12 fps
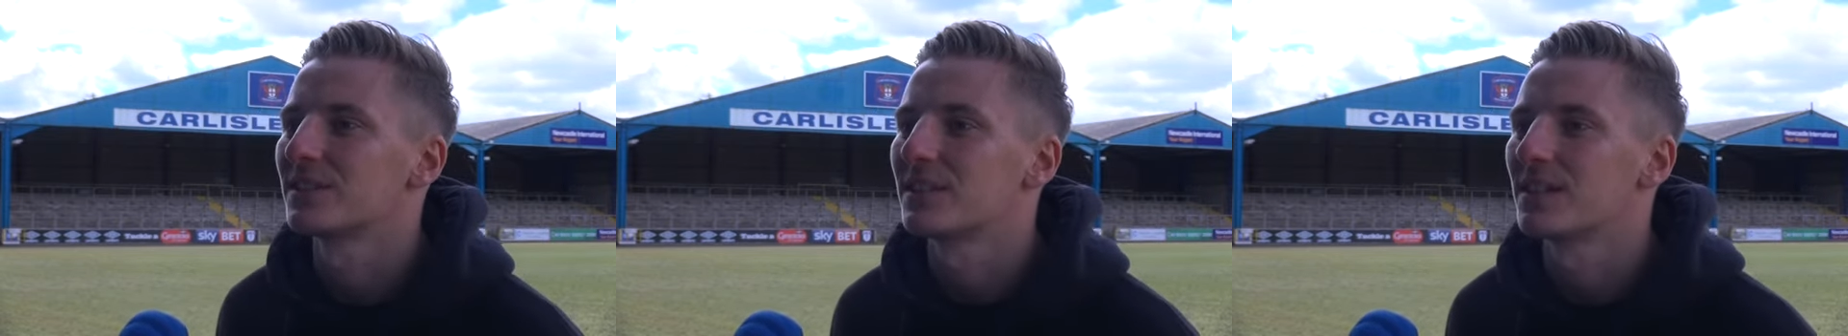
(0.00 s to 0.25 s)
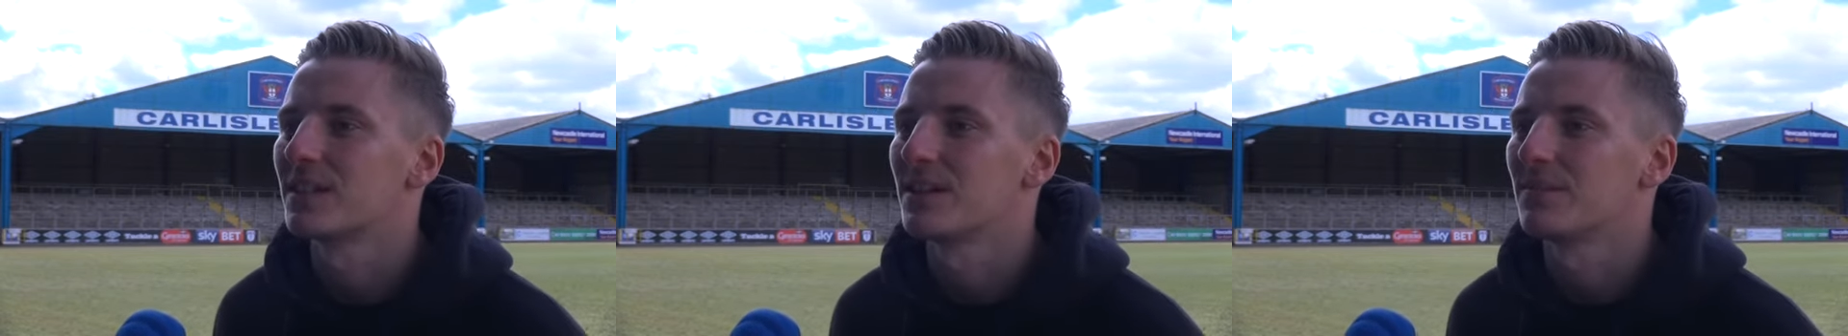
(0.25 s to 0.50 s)

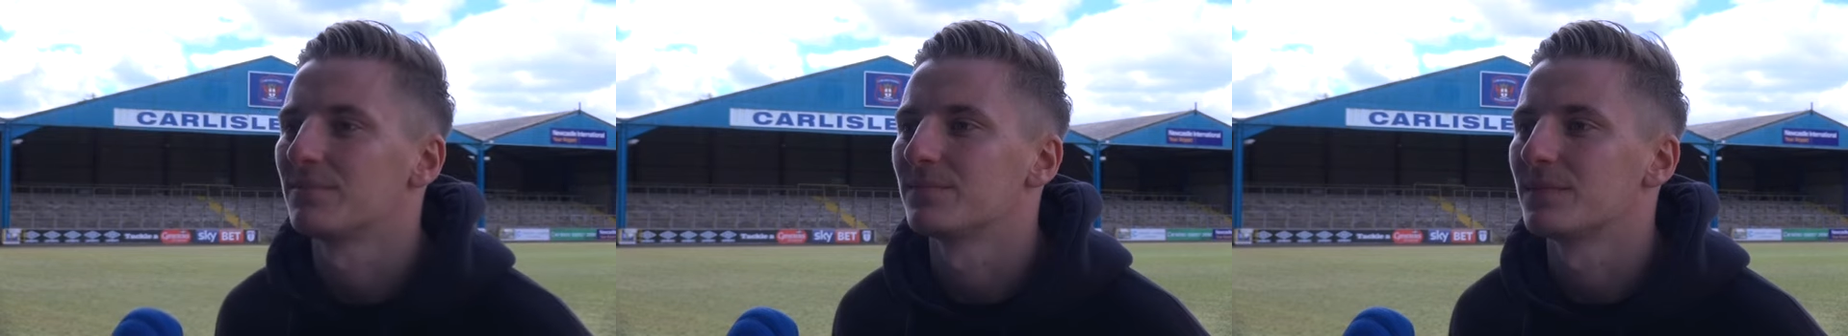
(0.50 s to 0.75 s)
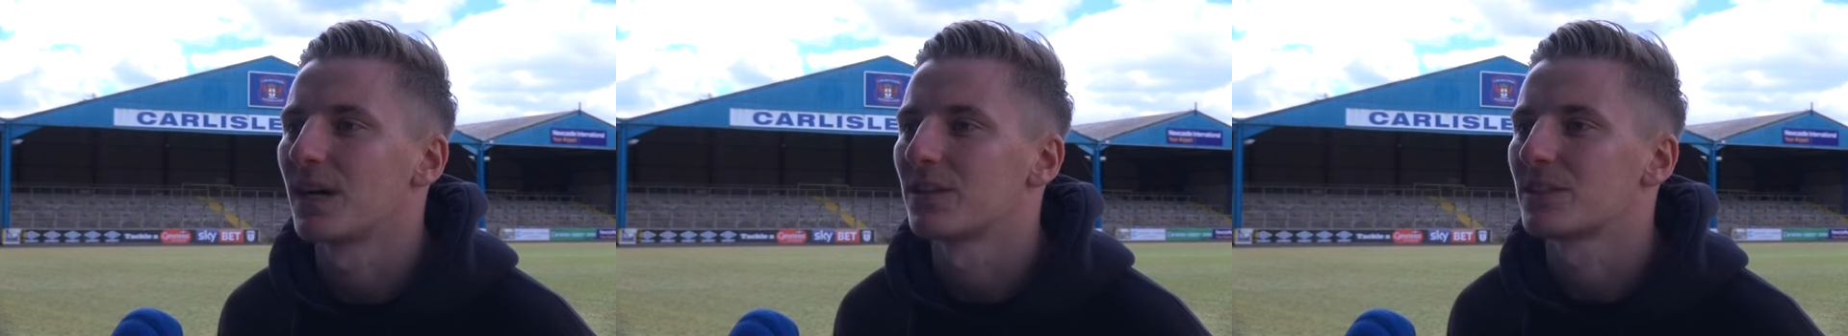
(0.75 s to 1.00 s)
and
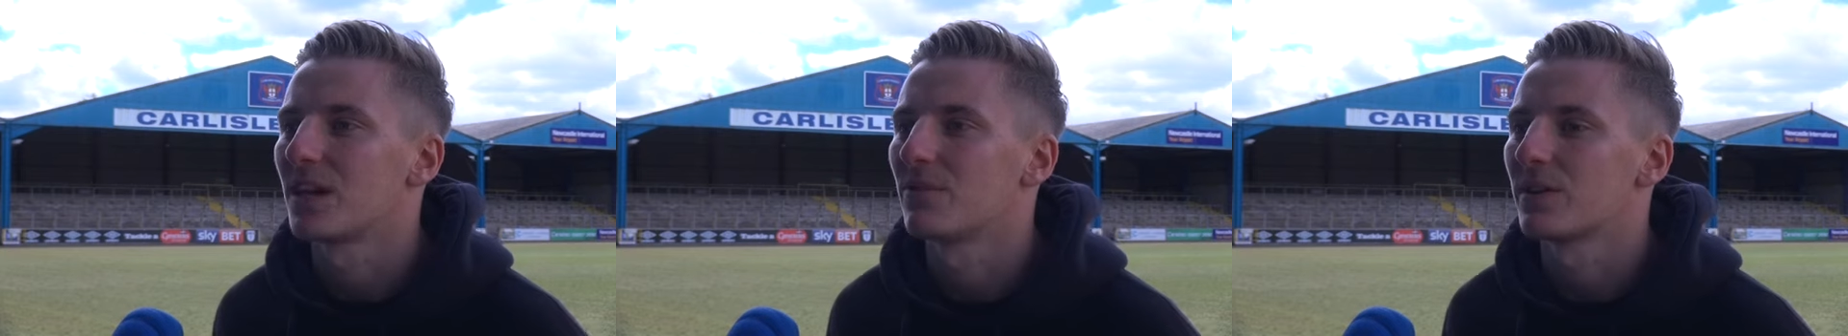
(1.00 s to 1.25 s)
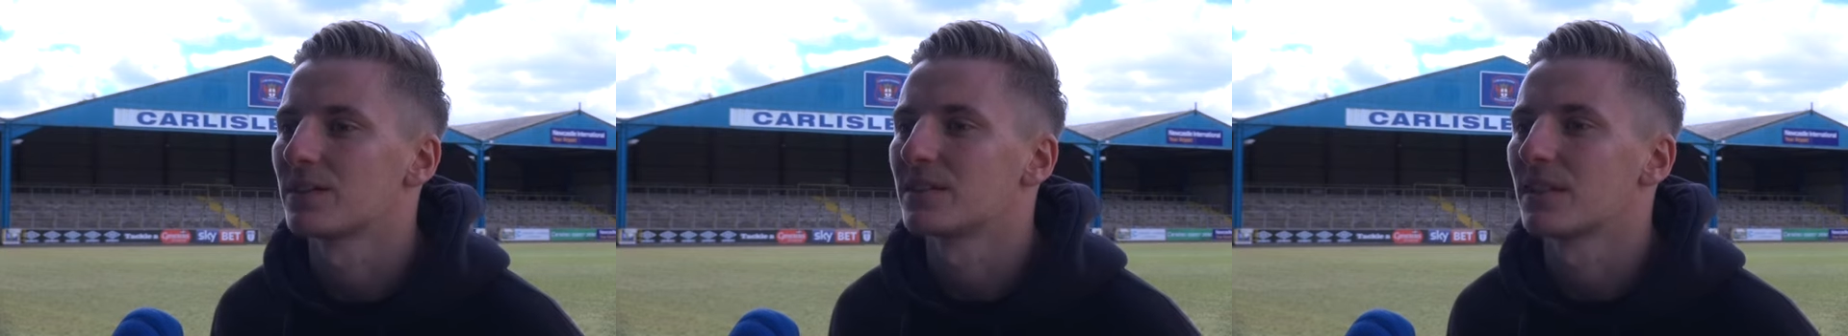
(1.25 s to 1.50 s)
I just can't
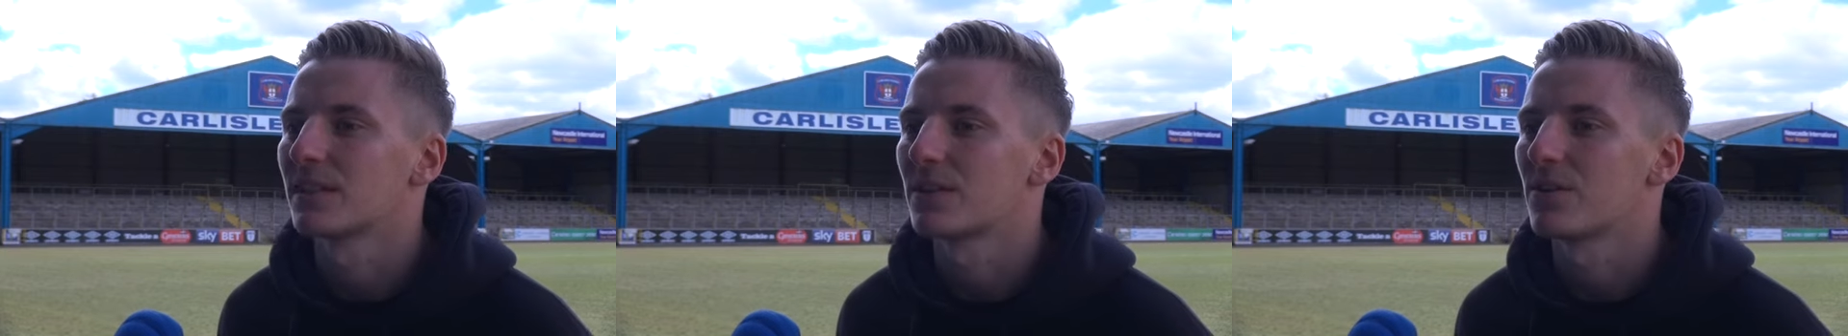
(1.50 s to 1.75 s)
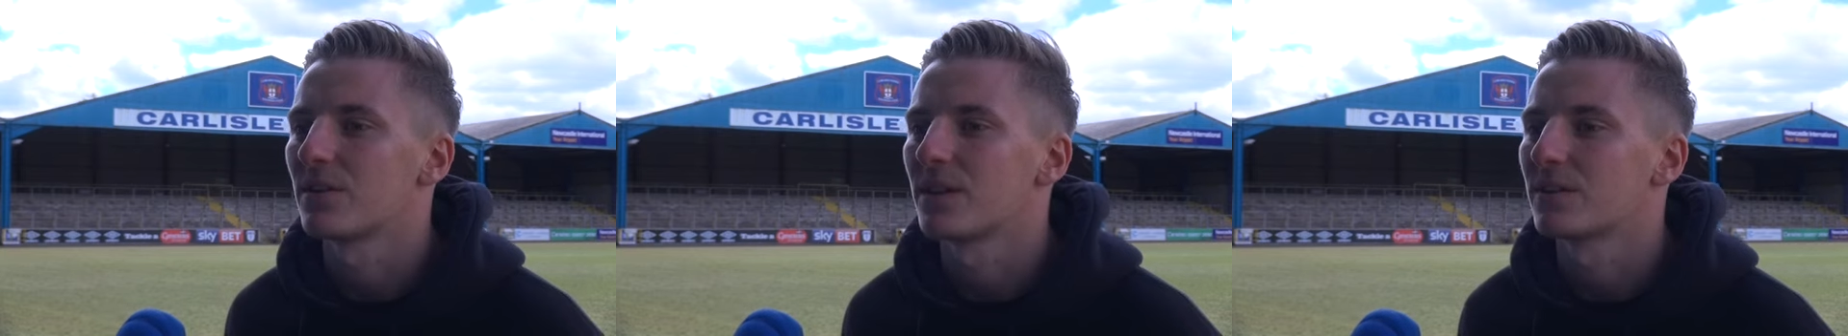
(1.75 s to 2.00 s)
wait to get
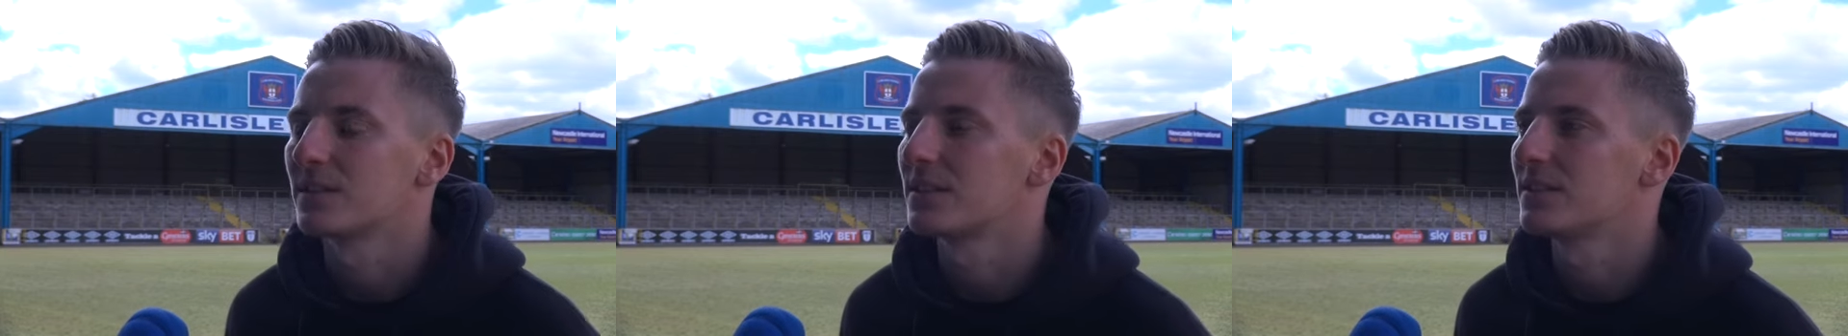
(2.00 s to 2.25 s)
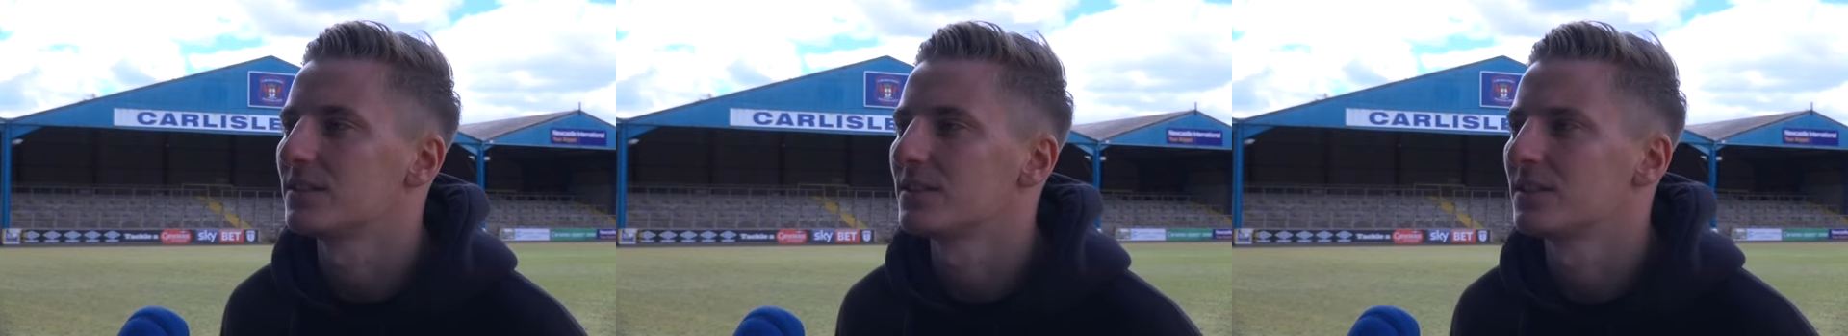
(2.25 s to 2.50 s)
going now in the
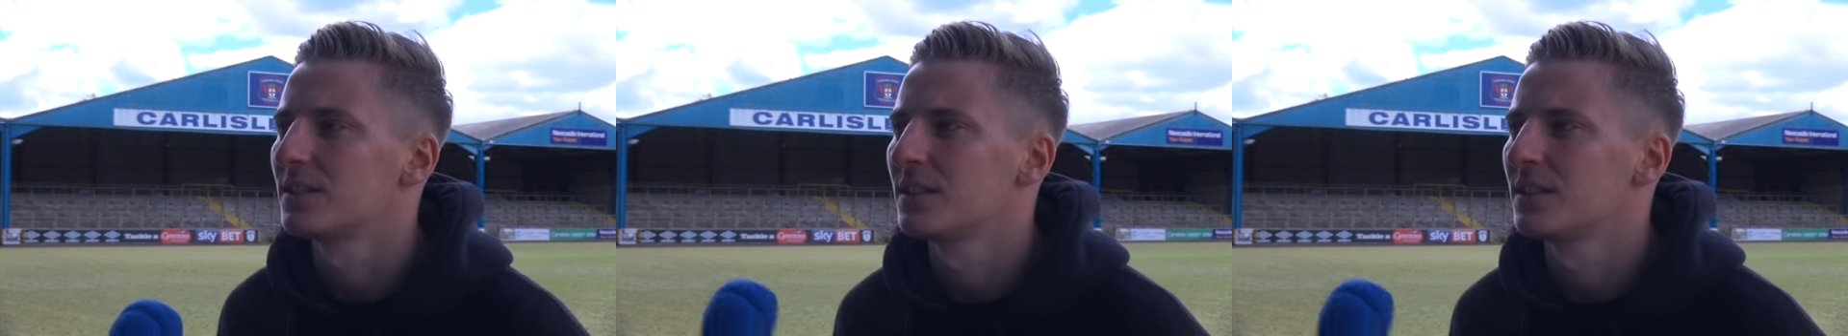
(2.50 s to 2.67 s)
season.